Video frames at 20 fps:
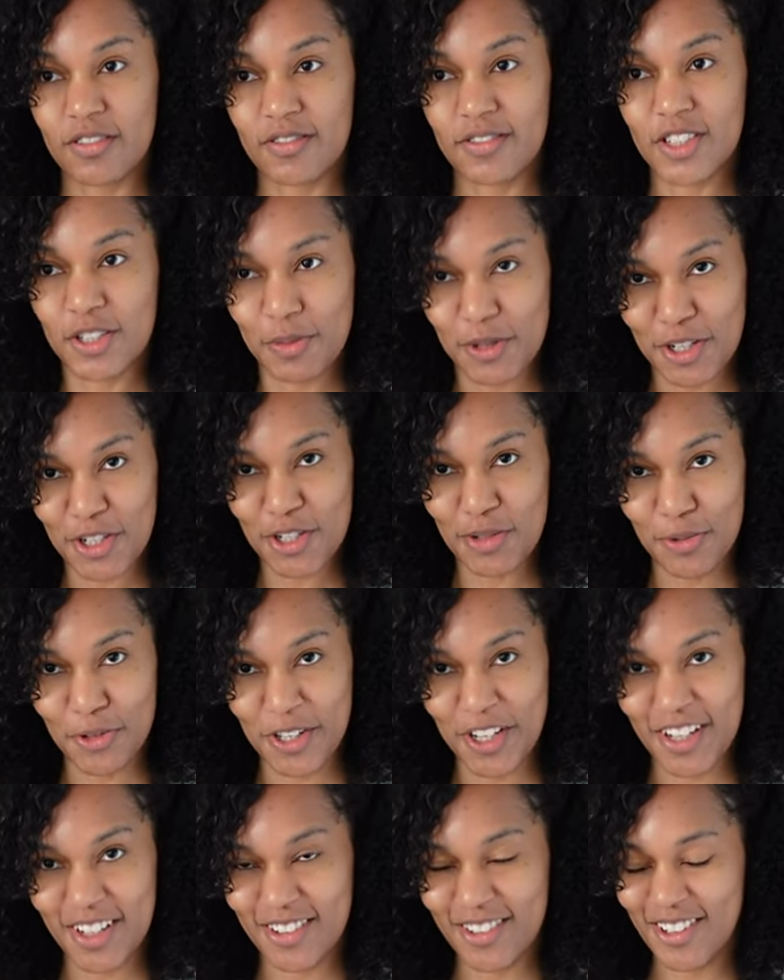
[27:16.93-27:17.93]
spinach
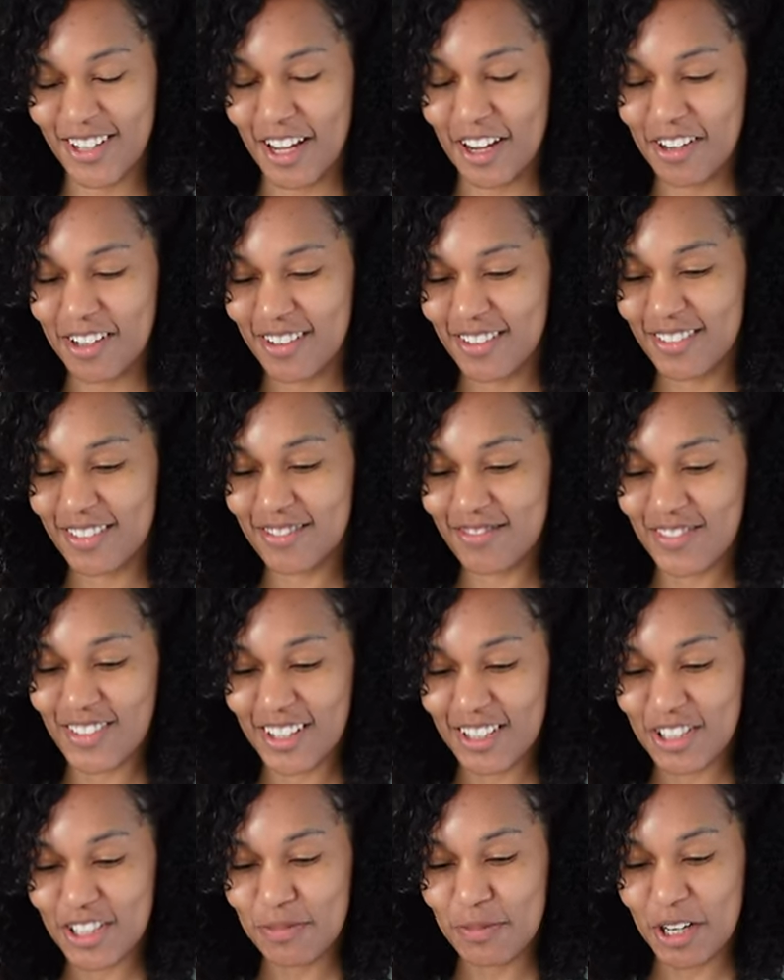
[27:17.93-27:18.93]
smoothie.
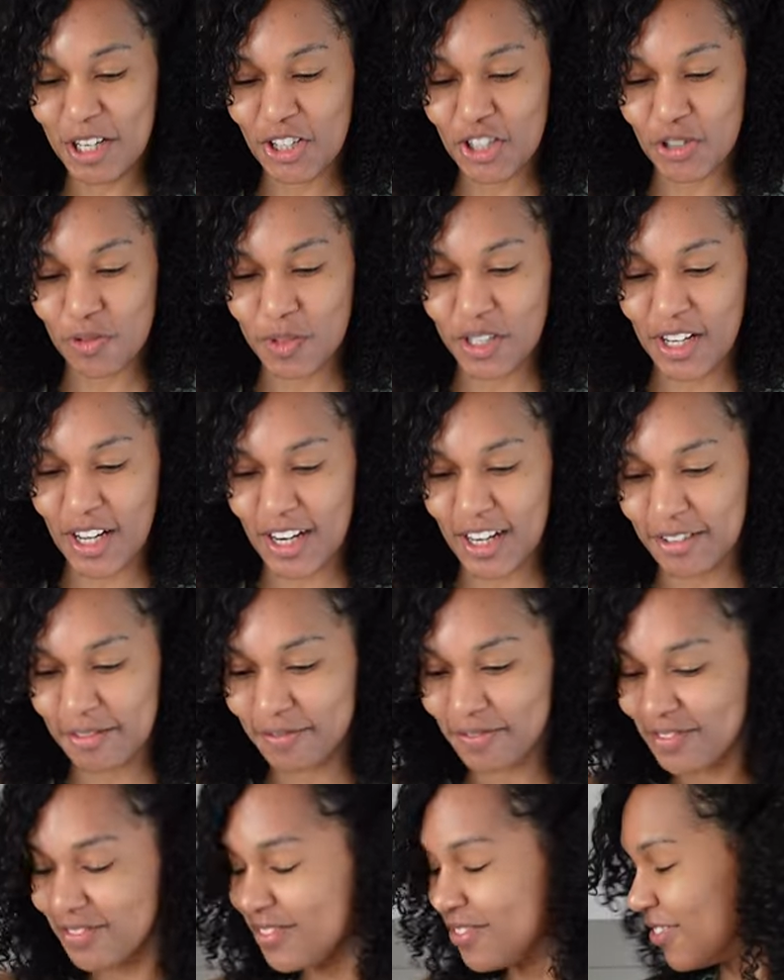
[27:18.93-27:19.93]
Just making sure we get
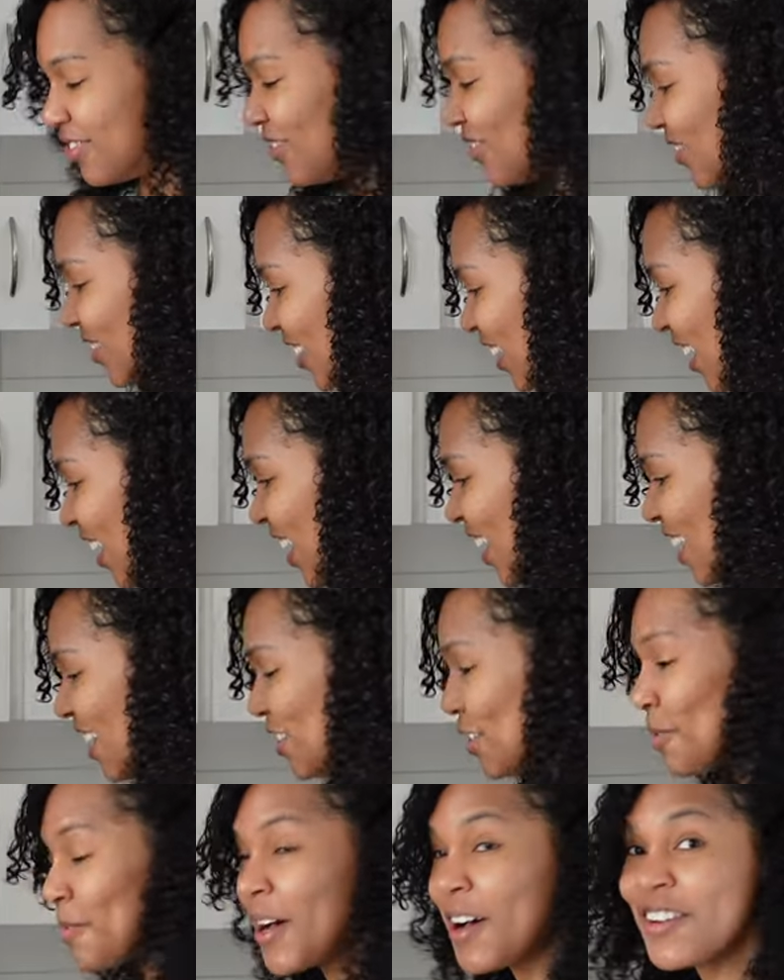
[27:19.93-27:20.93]
it.
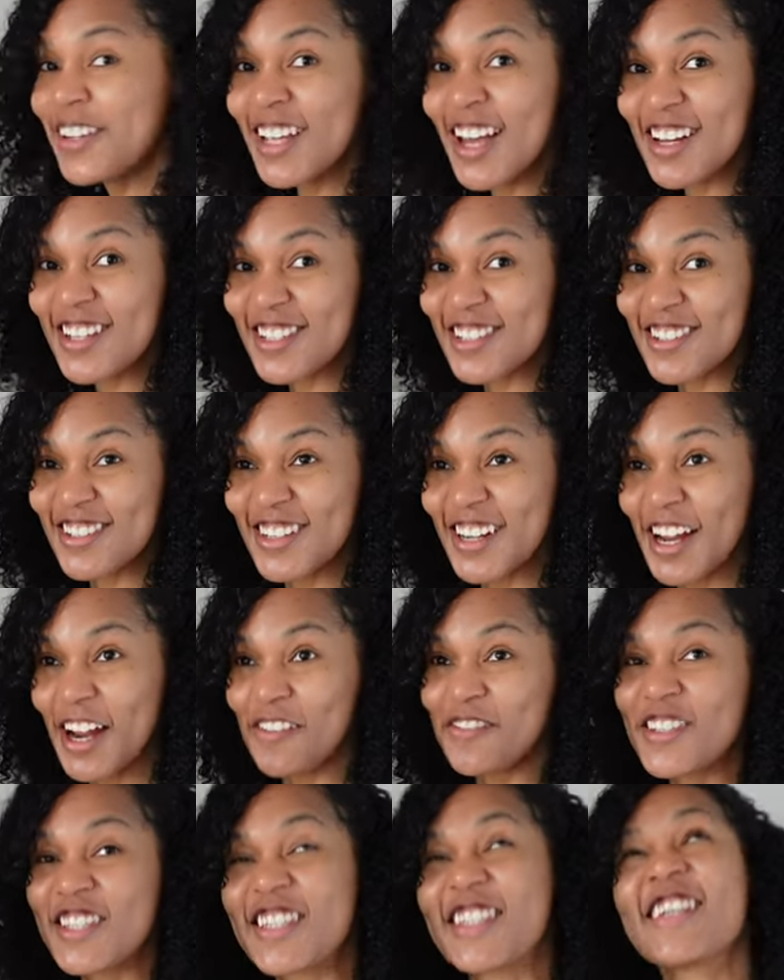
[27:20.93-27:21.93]
So about yesterday,
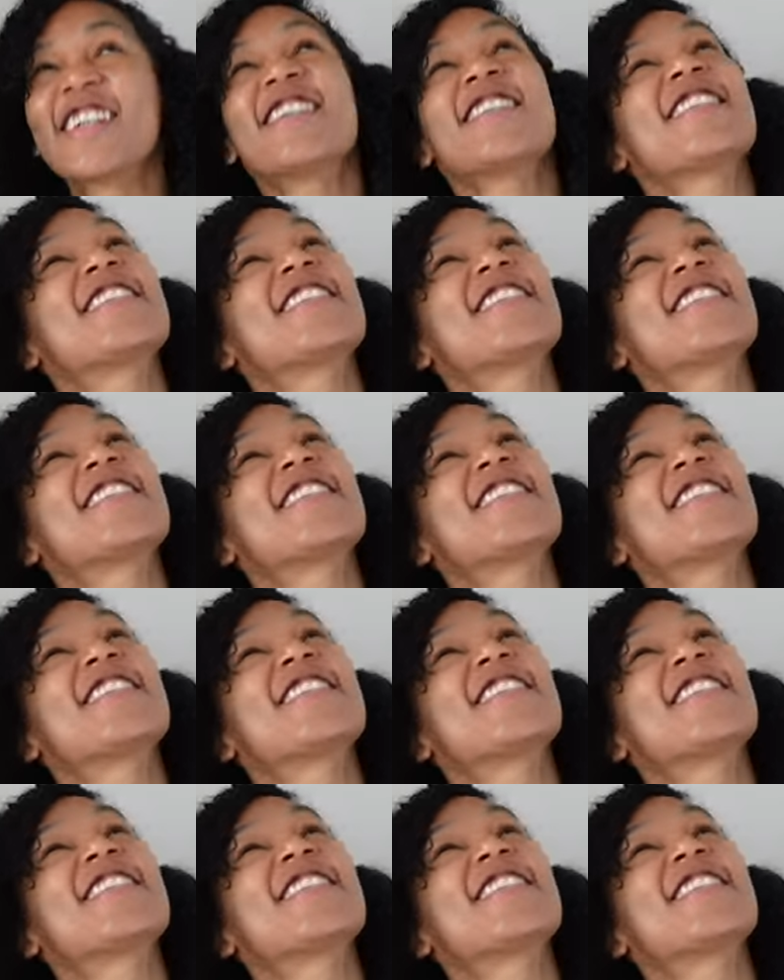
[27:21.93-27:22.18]
I'm still